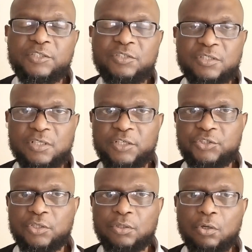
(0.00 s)

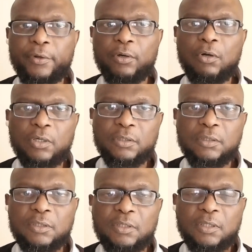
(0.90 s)
discussion going
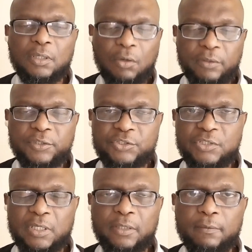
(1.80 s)
on this
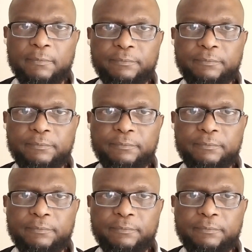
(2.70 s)
channel.